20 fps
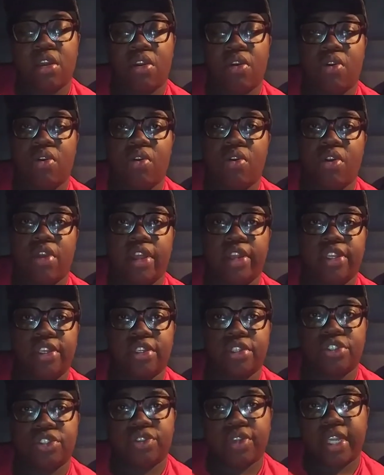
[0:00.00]
on
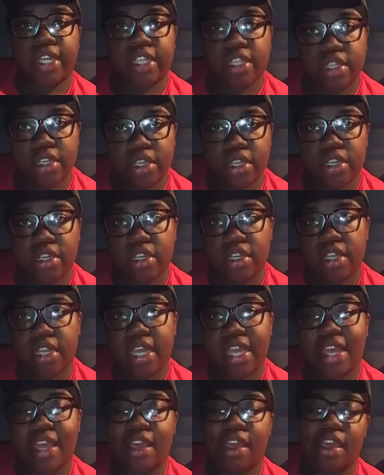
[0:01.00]
your trailer
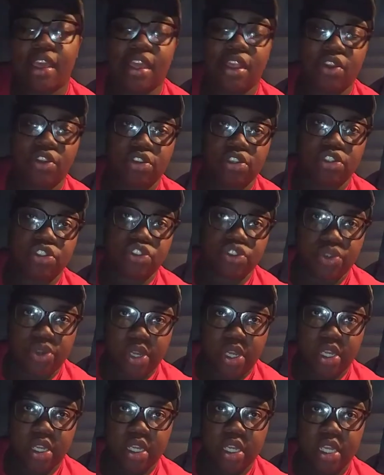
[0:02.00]
and on your
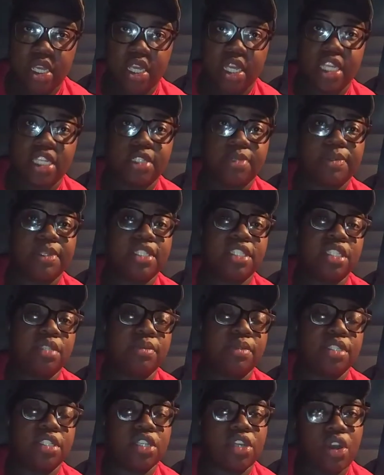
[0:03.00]
truck, especially
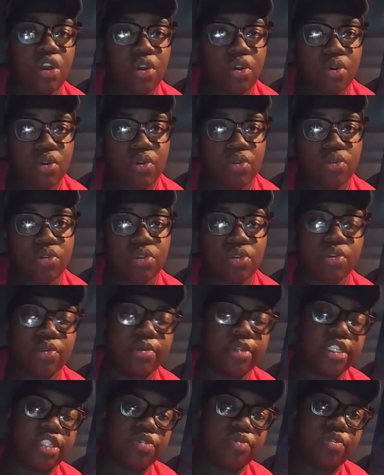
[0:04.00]
when it's cold
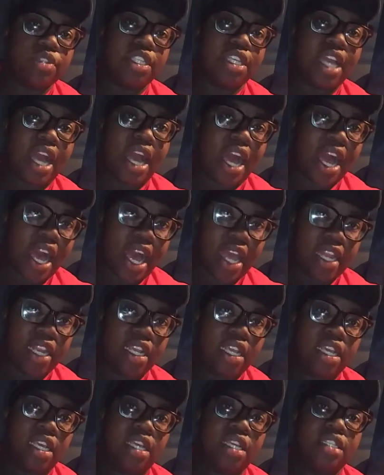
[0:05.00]
or when it's really hot,
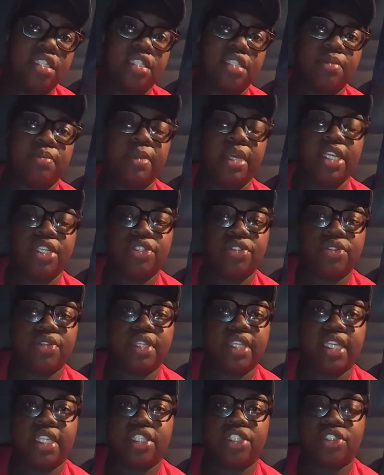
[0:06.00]
to make
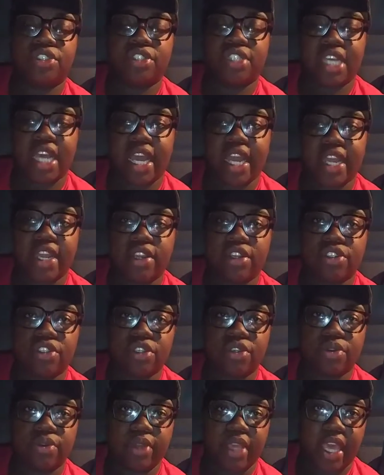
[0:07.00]
sure that your tires
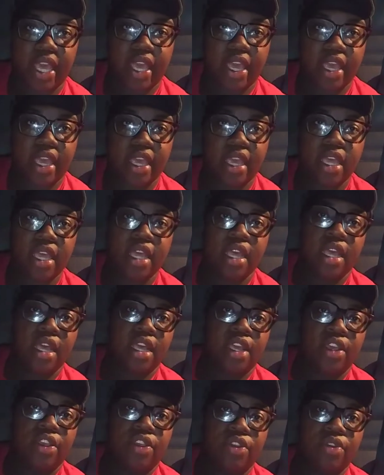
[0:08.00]
are okay.
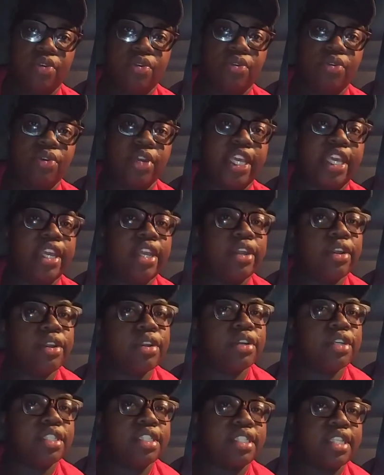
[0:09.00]
You'll
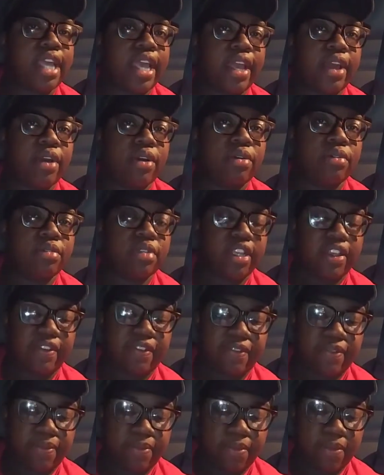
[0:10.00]
hear a sound
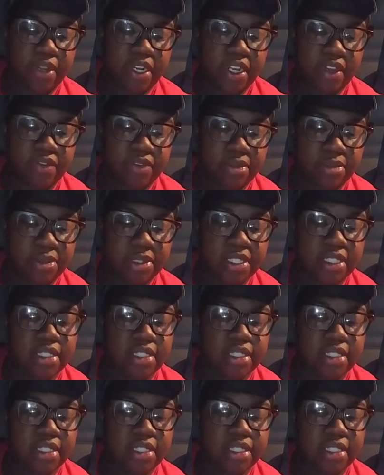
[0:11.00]
if one of them